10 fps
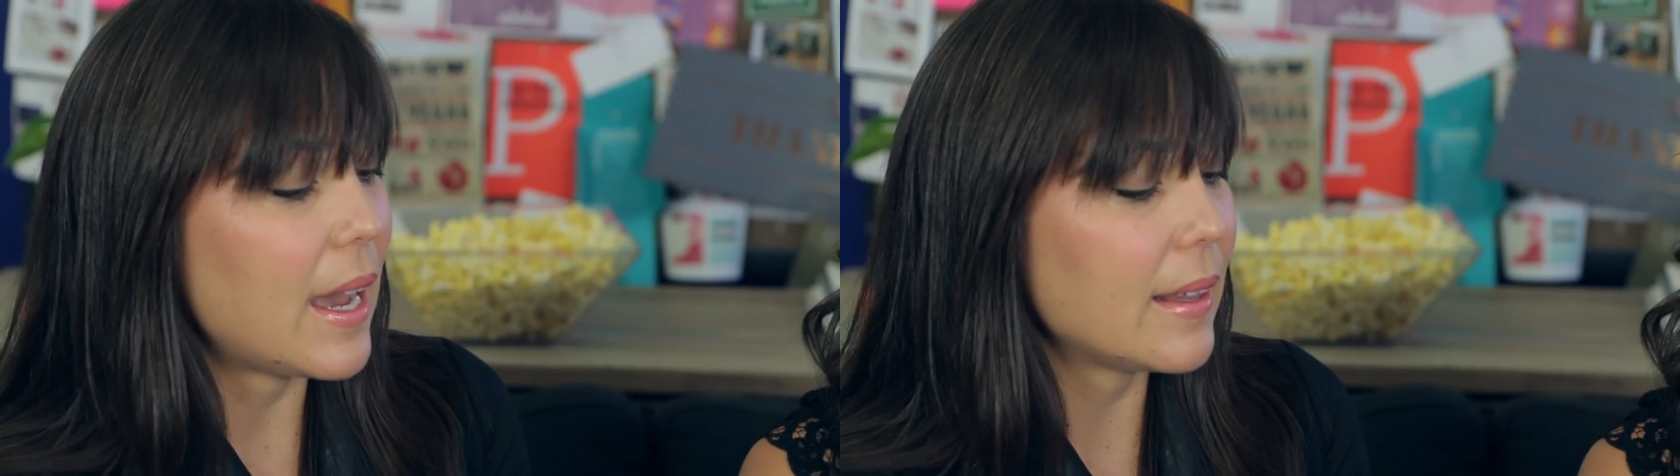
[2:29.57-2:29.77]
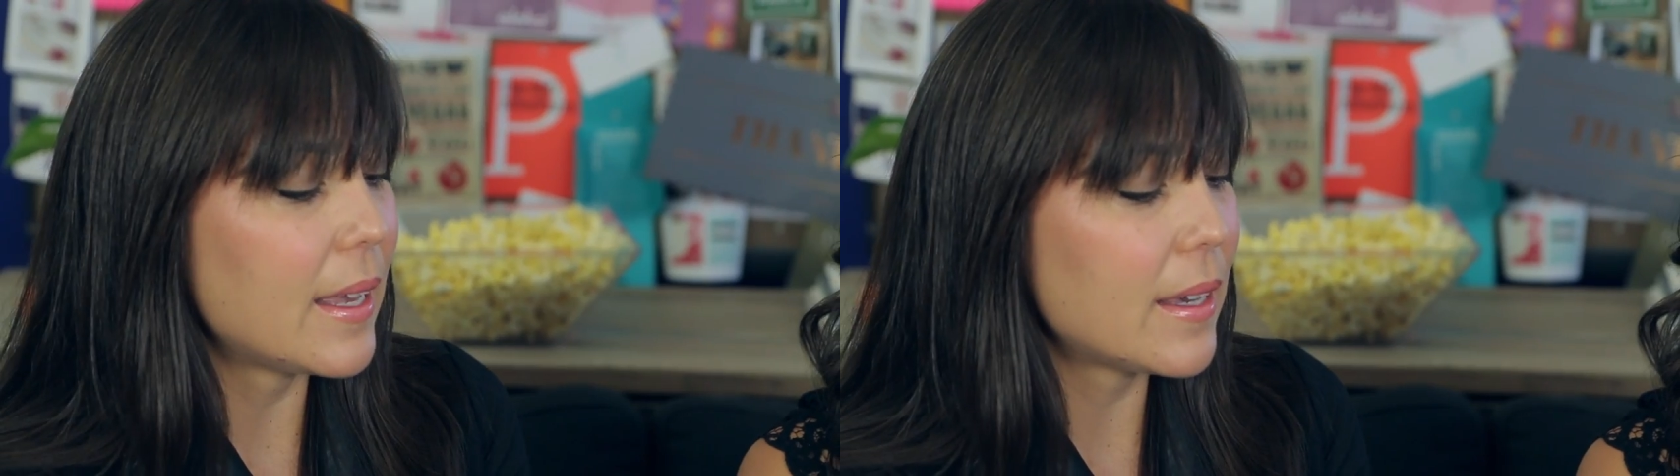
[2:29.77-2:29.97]

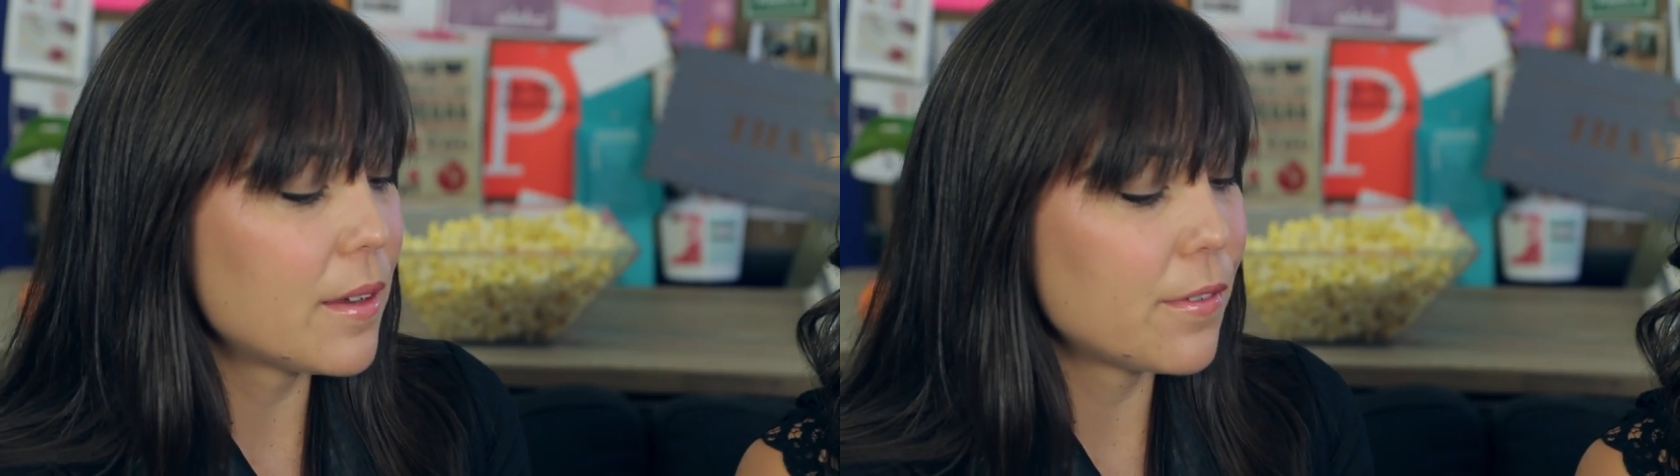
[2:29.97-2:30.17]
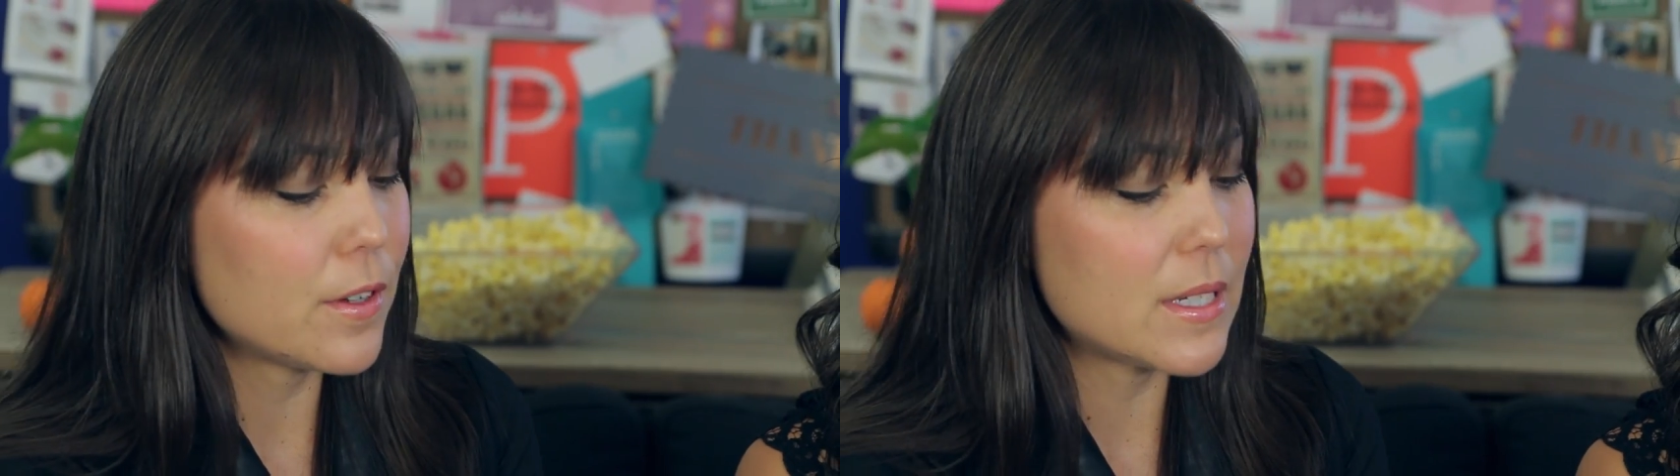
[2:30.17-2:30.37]
I like
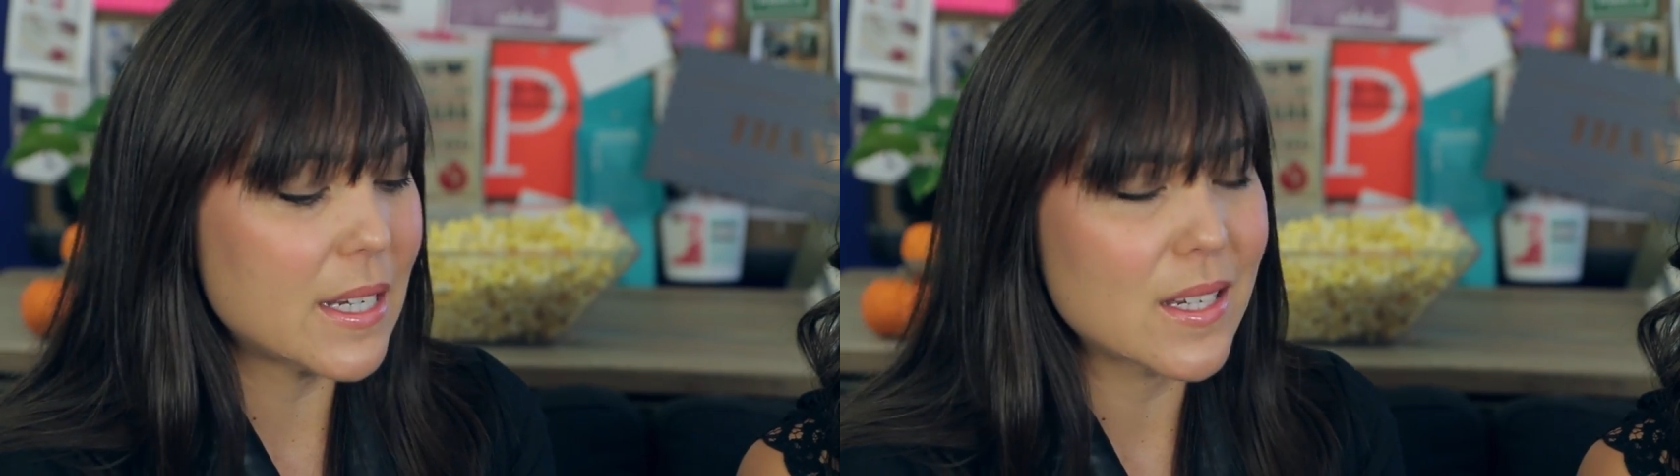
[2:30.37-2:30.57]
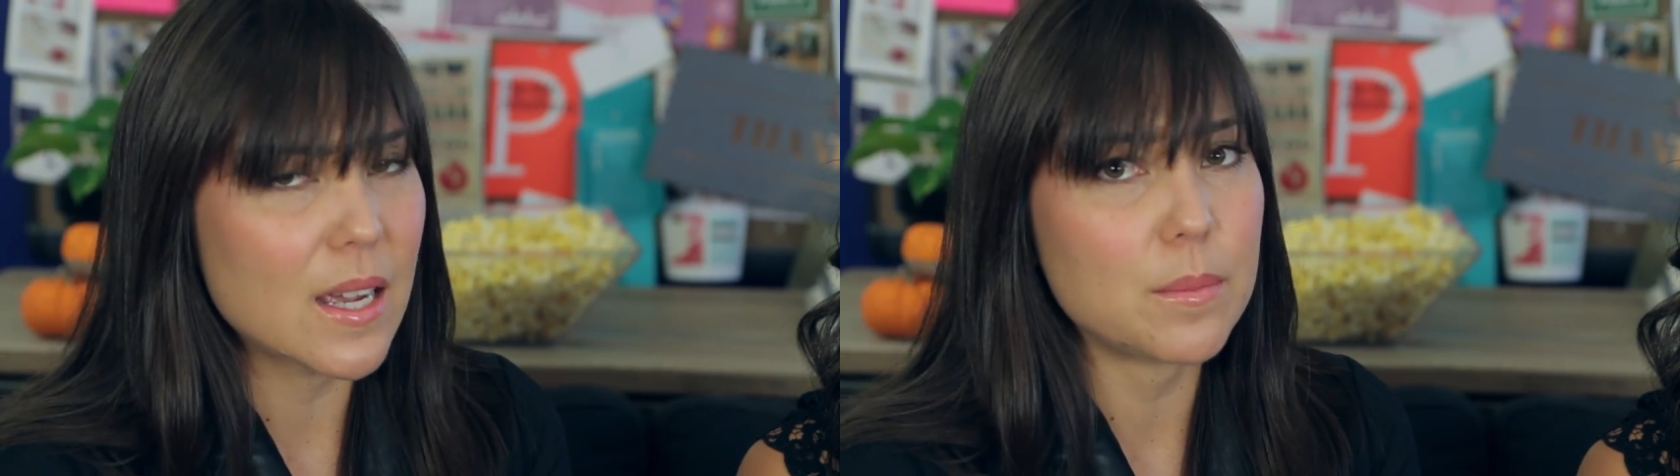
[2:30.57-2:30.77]
it for
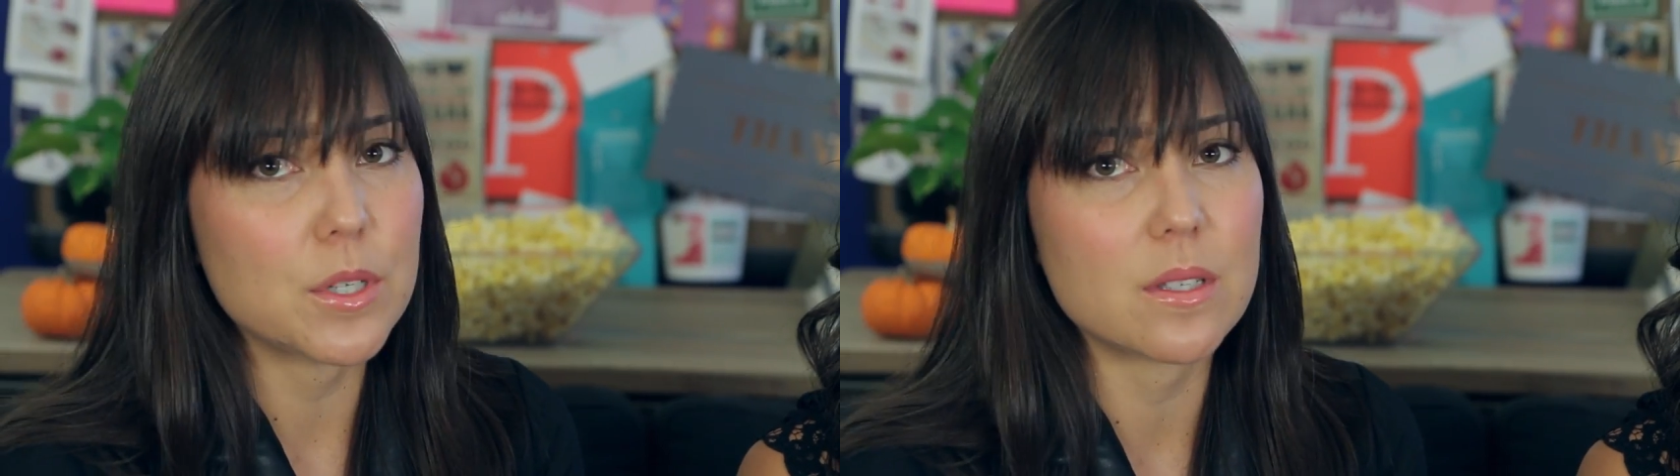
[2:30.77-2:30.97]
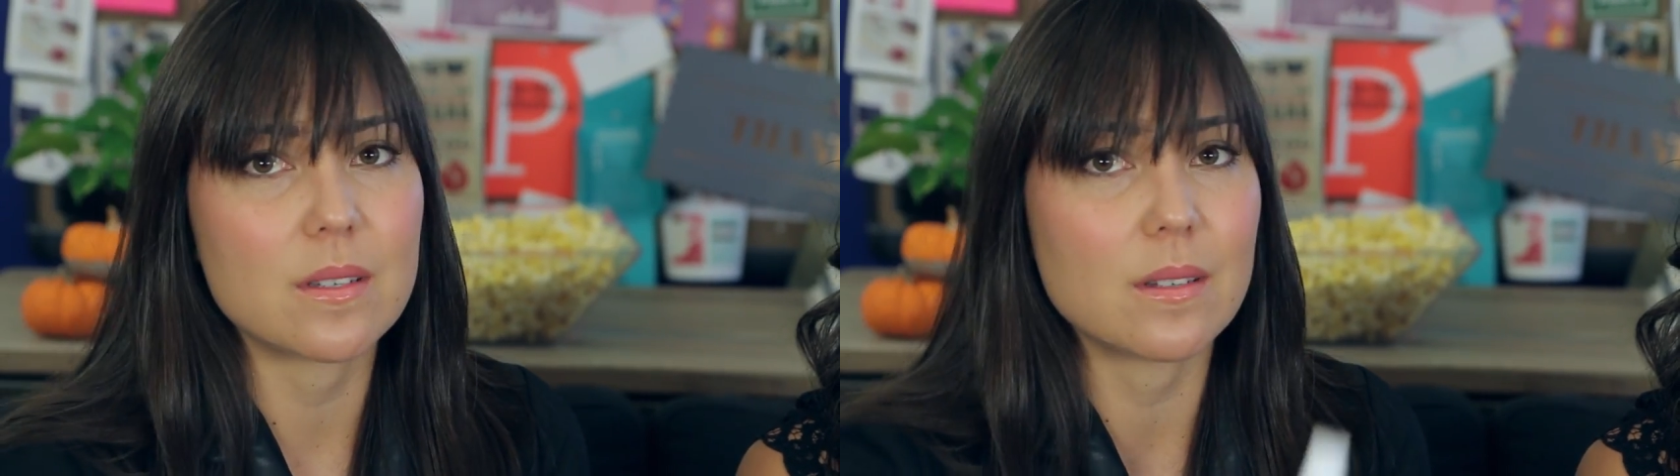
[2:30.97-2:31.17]
daytime,
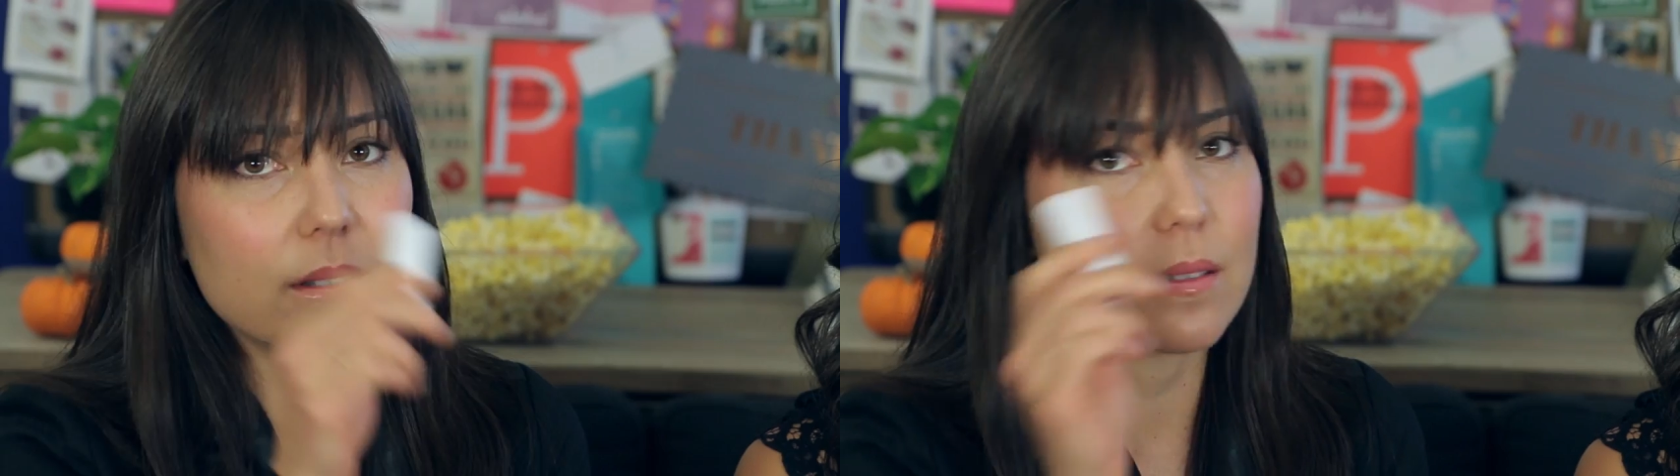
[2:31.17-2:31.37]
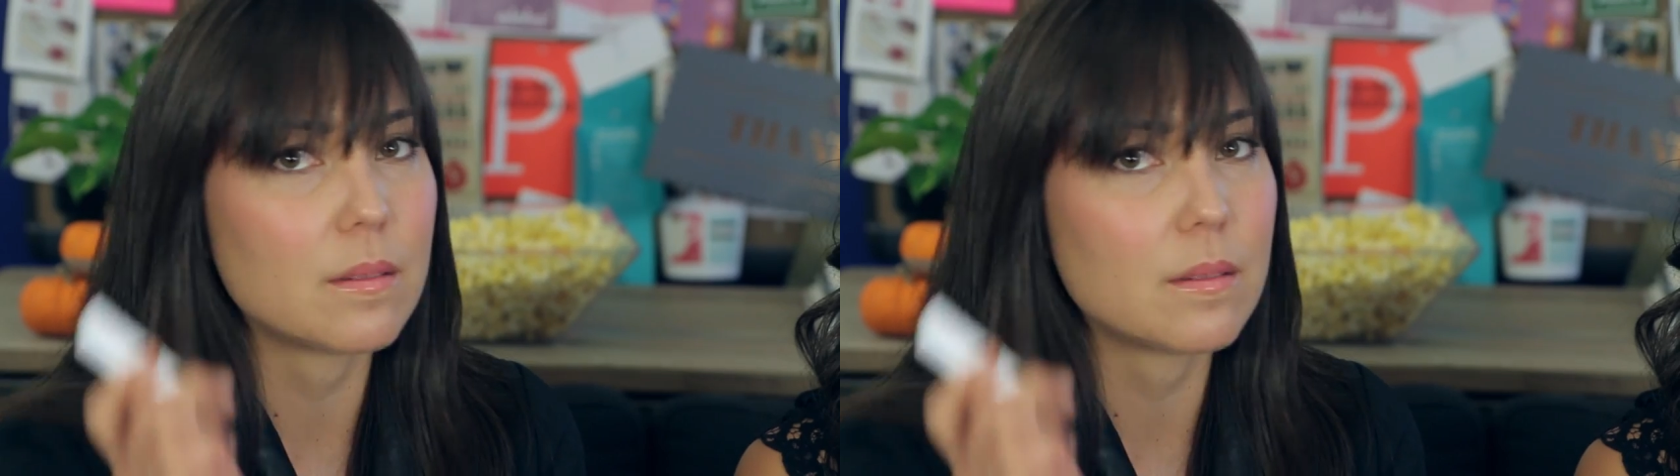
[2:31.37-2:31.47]
just